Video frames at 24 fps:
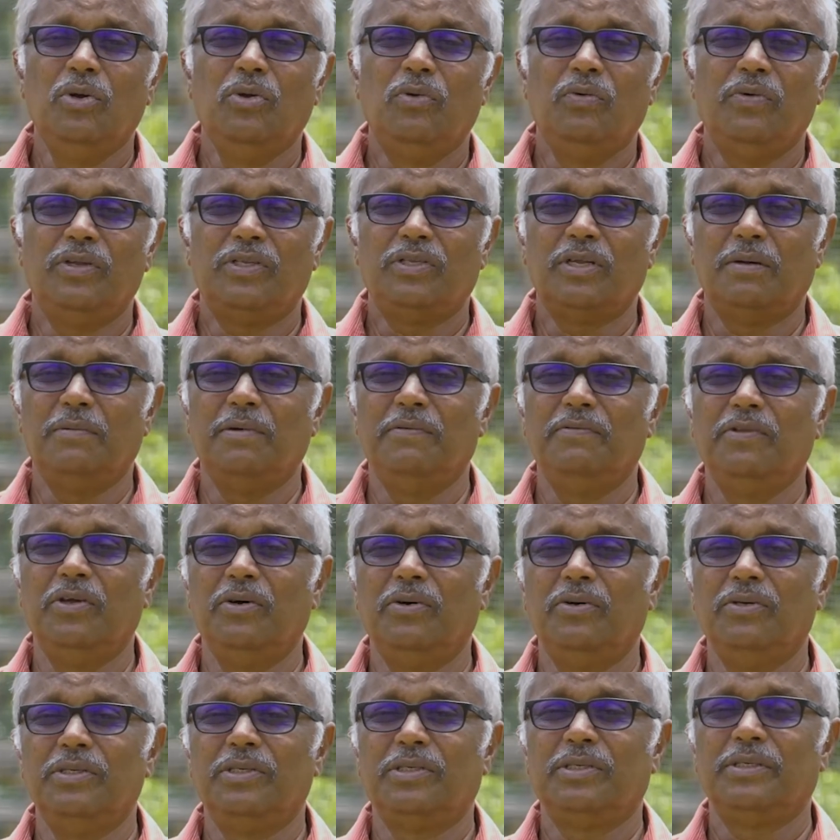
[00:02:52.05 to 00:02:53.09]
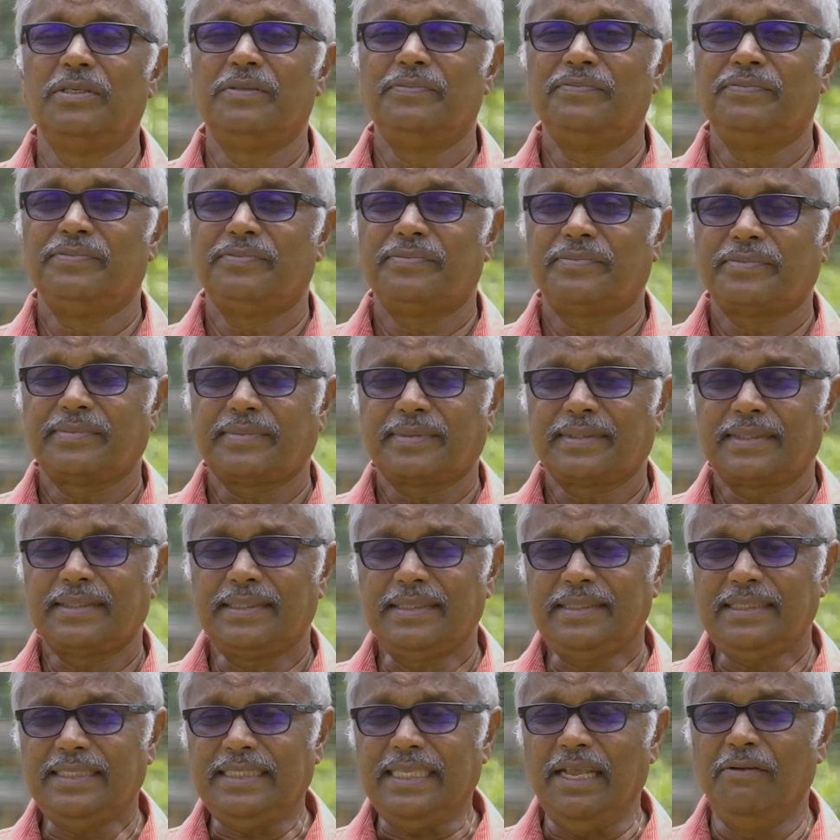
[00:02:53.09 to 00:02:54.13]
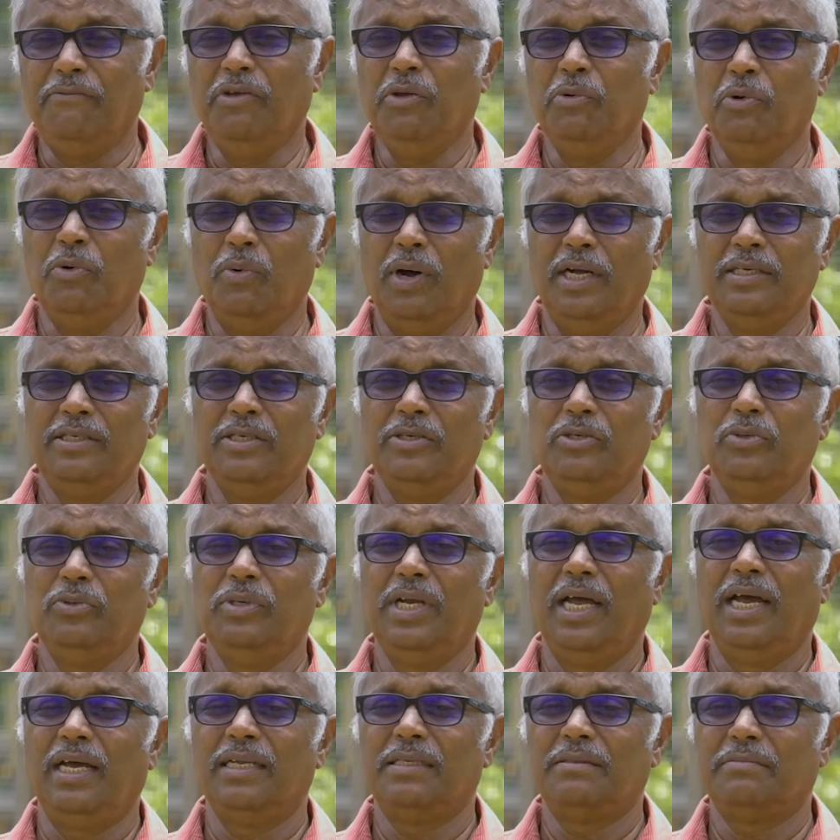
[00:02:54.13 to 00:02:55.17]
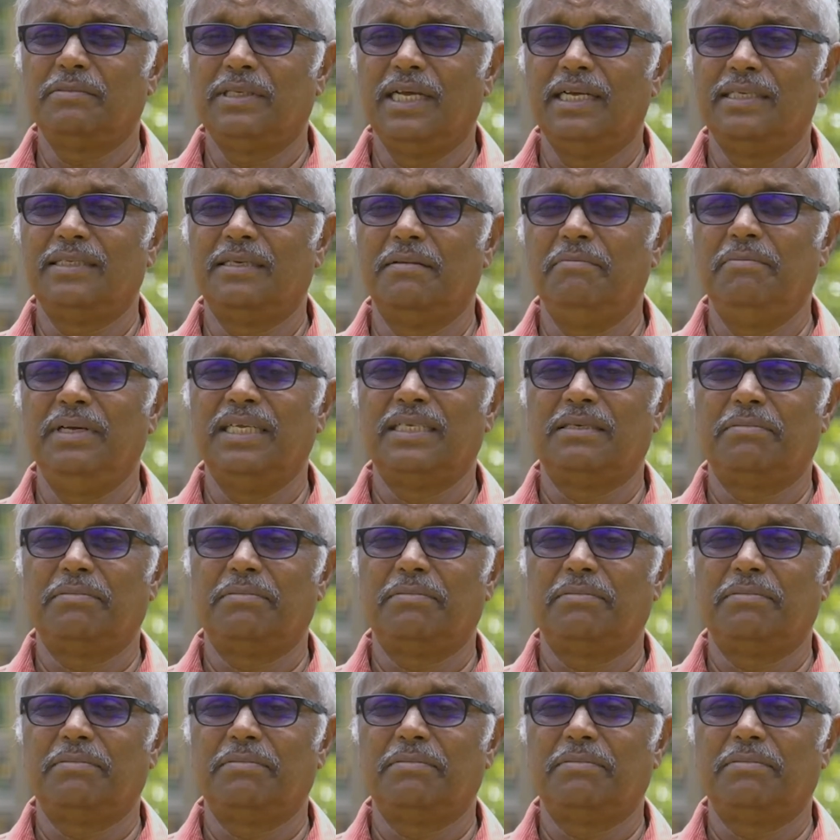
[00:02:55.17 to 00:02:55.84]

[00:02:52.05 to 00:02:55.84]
with some of those. We will want to do that, get some best